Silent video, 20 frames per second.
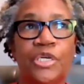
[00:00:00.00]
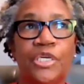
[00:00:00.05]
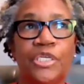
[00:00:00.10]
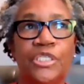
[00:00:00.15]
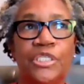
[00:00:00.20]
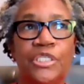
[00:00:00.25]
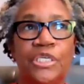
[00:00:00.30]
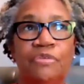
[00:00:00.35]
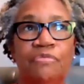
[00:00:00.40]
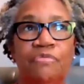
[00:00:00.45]

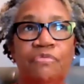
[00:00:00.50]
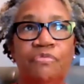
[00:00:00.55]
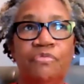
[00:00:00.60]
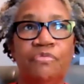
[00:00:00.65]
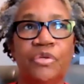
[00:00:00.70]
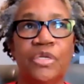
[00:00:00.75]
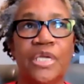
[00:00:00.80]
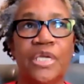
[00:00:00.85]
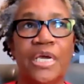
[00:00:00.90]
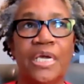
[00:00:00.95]
does she
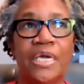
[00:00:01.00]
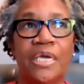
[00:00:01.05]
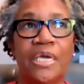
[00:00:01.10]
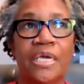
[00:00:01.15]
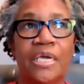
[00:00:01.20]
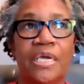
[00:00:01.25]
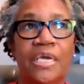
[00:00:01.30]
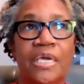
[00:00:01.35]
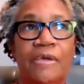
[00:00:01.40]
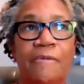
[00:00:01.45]
feel like
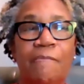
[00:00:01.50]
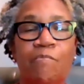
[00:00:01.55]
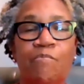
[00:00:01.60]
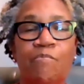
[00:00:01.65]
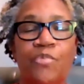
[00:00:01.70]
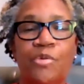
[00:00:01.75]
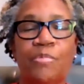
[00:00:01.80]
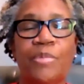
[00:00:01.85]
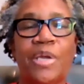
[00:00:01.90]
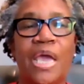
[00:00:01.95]

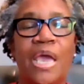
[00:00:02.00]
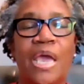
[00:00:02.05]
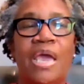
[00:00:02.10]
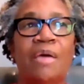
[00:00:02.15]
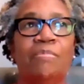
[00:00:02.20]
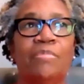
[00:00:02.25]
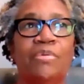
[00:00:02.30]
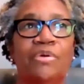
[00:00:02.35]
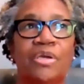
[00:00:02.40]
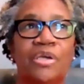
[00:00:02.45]

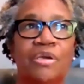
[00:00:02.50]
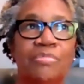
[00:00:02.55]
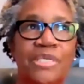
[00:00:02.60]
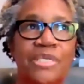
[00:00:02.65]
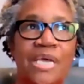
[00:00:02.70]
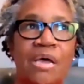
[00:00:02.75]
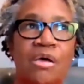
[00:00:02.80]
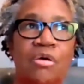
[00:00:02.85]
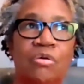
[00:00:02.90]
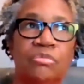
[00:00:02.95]
Birmingham
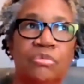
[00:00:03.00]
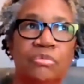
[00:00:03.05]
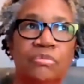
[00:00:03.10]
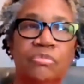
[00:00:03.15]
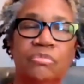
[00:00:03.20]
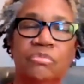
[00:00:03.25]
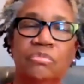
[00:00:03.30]
comes out